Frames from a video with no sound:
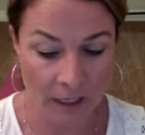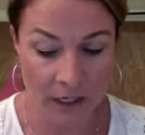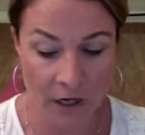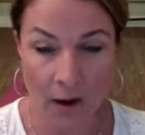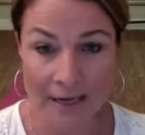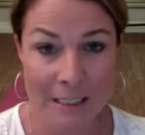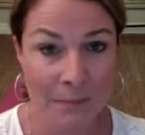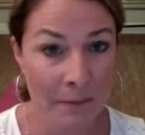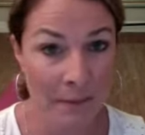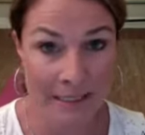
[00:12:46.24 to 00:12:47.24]
I
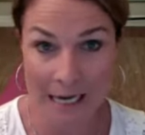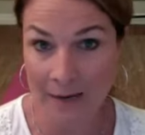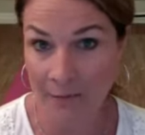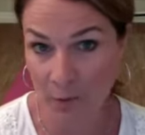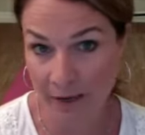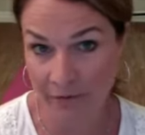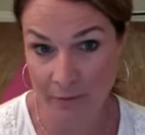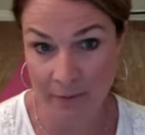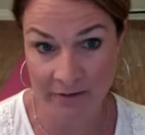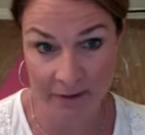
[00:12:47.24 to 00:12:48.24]
spent my time away
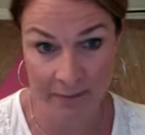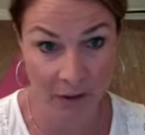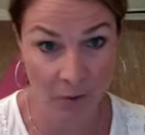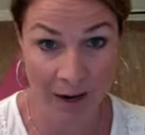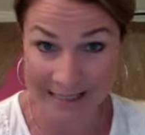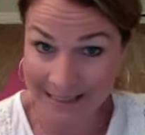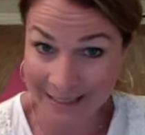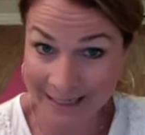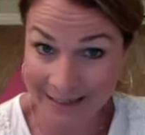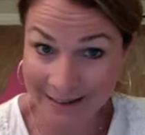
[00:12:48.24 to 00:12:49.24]
from my family
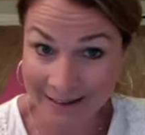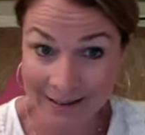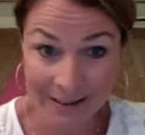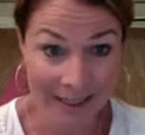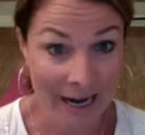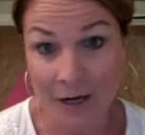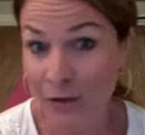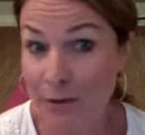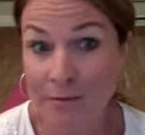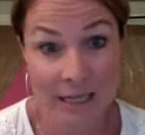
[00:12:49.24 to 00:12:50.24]
wisely. Like, I knew
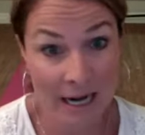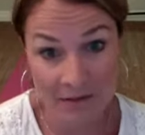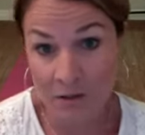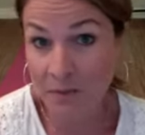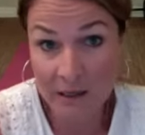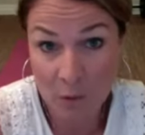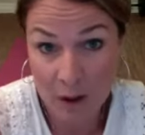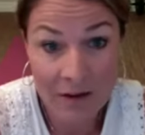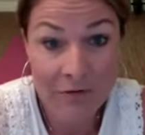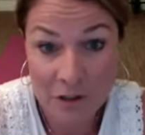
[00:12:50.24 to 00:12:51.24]
I was going to have to be
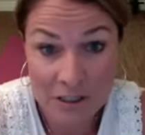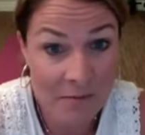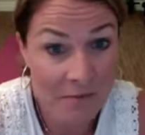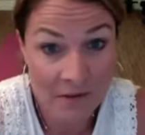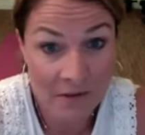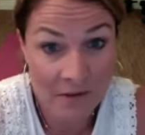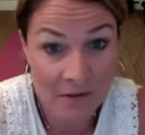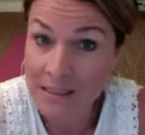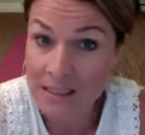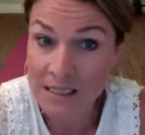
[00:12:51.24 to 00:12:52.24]
away for some
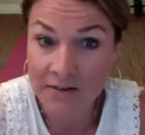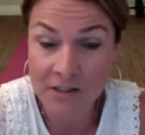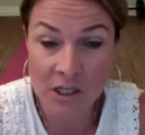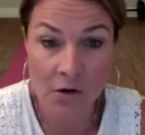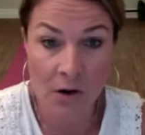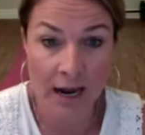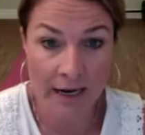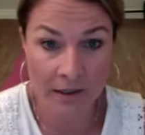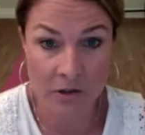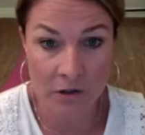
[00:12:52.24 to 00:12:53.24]
events and stuff, so
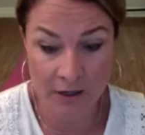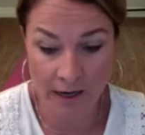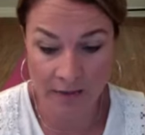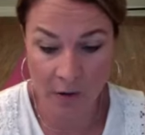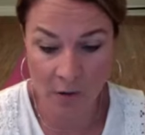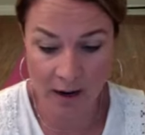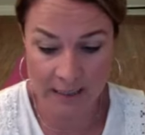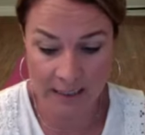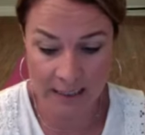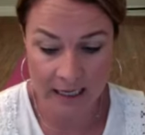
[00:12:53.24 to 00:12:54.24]
I treated that
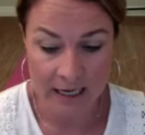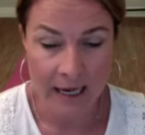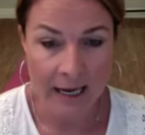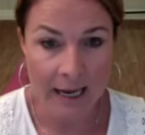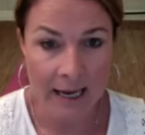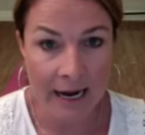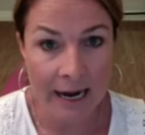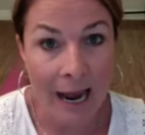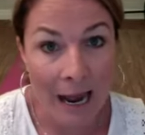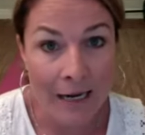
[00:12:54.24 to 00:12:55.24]
wisely. And I
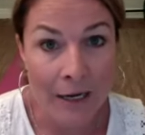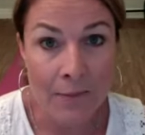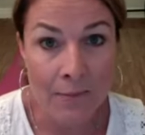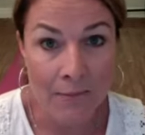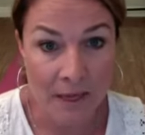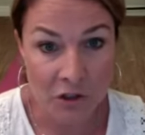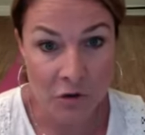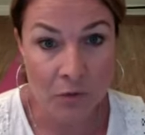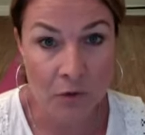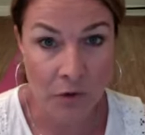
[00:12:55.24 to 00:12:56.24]
had
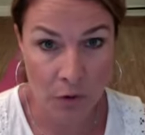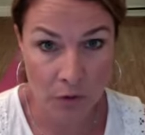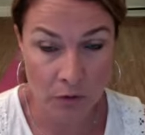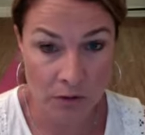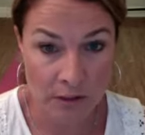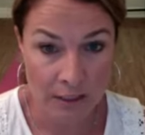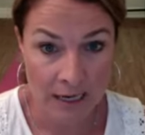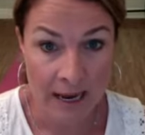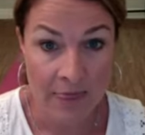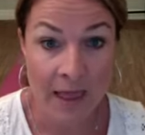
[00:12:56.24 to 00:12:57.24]
measurable goals.
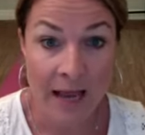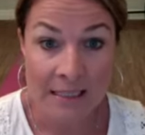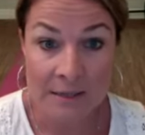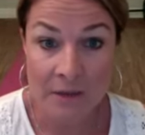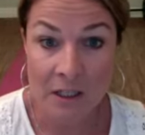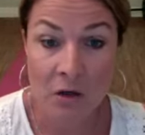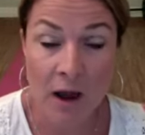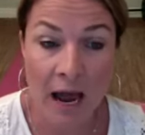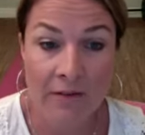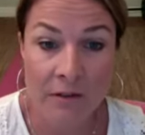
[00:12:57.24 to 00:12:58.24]
And that's something that you
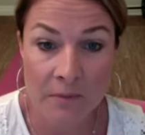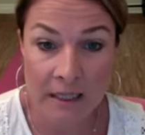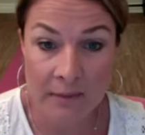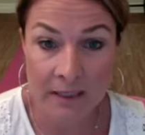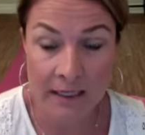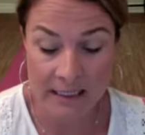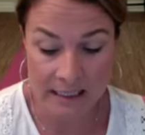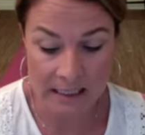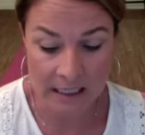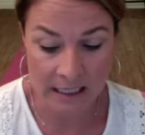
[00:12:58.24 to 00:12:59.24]
have to be
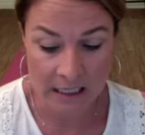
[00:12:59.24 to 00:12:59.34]
consistent.